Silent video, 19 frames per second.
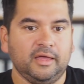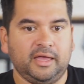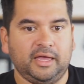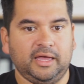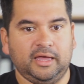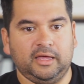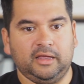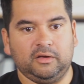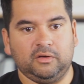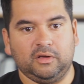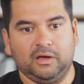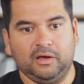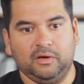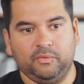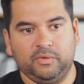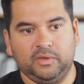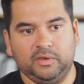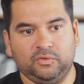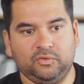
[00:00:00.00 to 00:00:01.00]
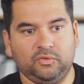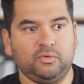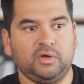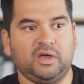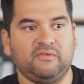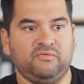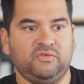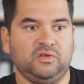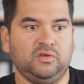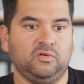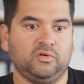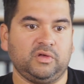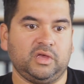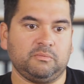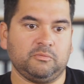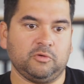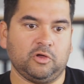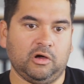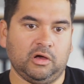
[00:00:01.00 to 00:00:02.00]
And we do have video
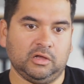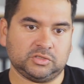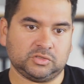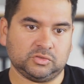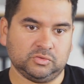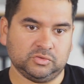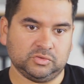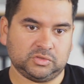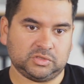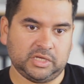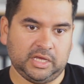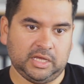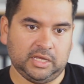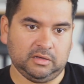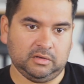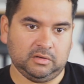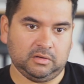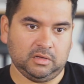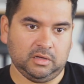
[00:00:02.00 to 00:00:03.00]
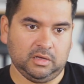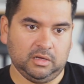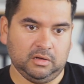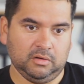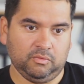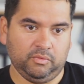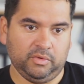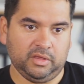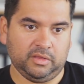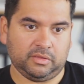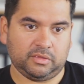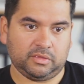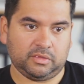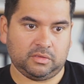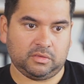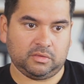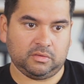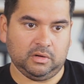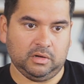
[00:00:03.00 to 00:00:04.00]
game consoles, and
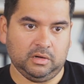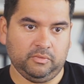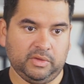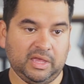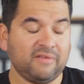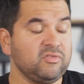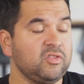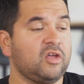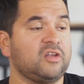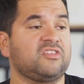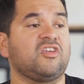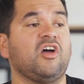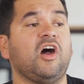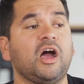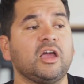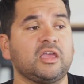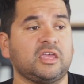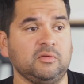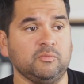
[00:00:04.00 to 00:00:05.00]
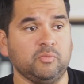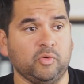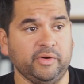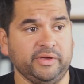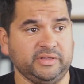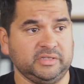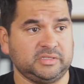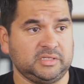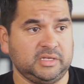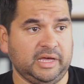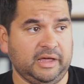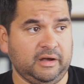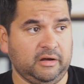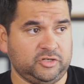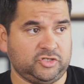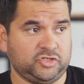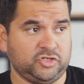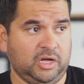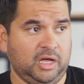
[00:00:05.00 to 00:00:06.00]
we have a lot of talking points at
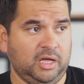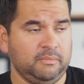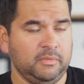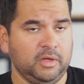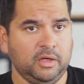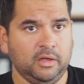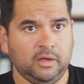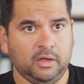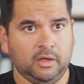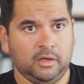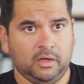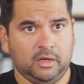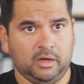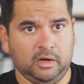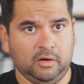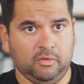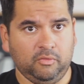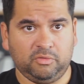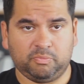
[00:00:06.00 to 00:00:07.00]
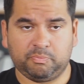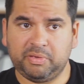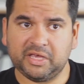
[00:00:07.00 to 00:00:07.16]
our shop with